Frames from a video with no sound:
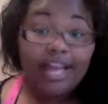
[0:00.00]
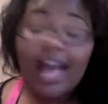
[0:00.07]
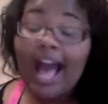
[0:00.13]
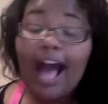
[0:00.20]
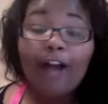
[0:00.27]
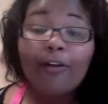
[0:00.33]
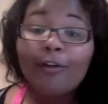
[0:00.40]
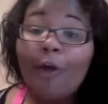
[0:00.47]

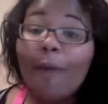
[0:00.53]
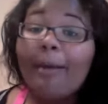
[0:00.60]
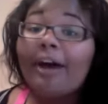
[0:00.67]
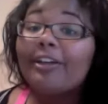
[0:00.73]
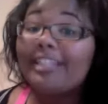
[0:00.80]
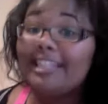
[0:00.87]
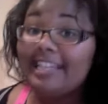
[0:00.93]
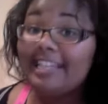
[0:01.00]
I don't know
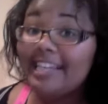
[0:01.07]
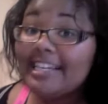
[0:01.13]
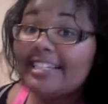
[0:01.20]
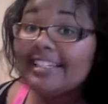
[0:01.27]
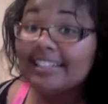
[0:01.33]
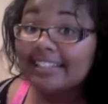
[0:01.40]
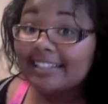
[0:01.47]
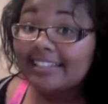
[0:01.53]
about
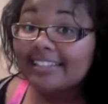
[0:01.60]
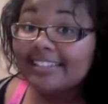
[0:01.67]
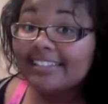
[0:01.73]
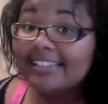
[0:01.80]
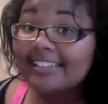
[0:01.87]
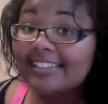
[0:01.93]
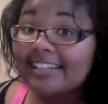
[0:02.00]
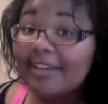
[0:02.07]
Yeezus,
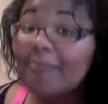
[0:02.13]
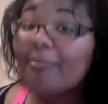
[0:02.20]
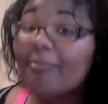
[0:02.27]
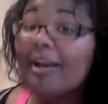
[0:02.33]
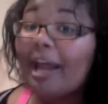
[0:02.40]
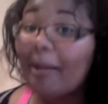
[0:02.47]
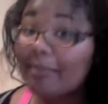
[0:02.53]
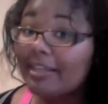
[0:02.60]
but
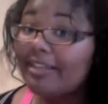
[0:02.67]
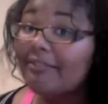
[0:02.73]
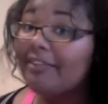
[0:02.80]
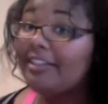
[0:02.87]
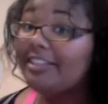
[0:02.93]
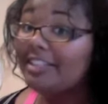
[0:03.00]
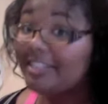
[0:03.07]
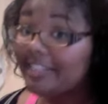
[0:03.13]
I believe
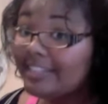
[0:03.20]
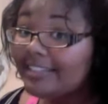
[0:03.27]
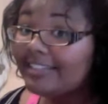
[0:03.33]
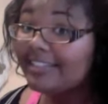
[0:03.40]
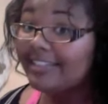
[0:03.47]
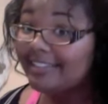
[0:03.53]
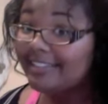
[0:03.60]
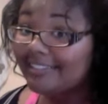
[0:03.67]
in
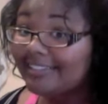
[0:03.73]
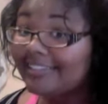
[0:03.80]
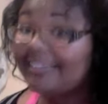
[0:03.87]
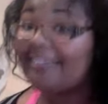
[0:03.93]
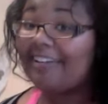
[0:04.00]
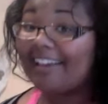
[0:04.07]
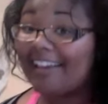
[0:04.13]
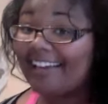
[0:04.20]
Jesus.
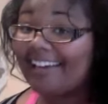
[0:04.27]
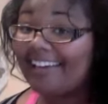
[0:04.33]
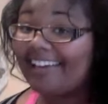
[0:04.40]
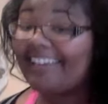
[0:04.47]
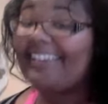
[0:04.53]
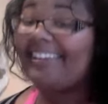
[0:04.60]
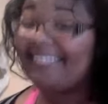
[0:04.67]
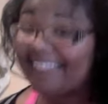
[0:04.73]
Okay?
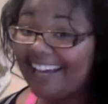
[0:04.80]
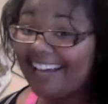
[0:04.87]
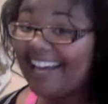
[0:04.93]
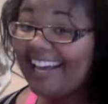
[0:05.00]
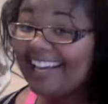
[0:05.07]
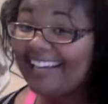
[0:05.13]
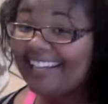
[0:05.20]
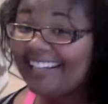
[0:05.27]
Okay?